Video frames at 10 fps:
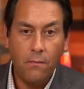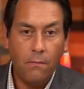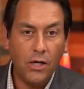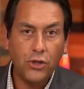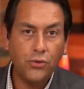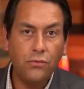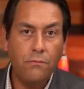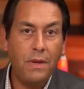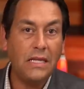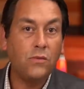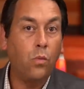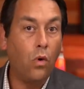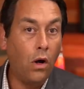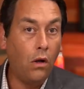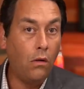mushroom-based
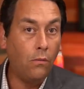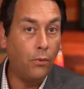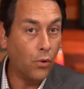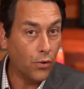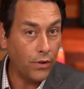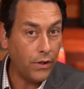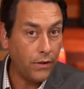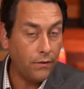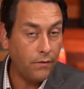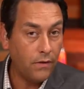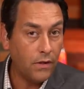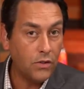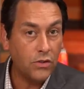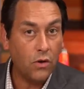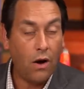wall board,
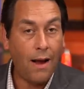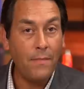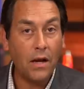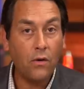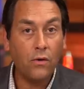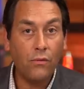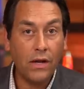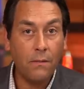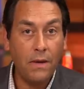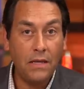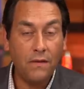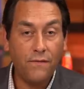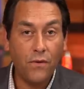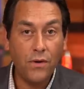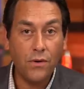so I'm not going to recommend it
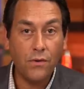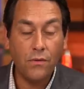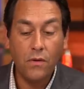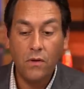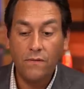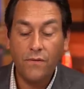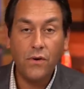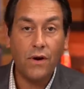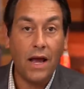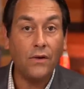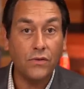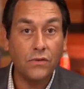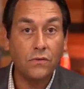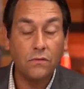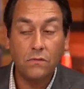for your for your
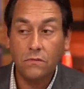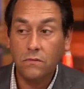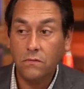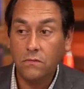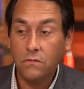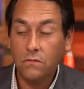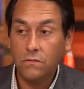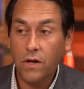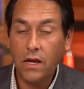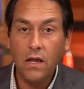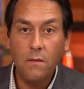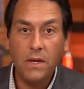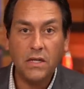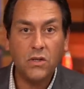house. Yes. Right? Because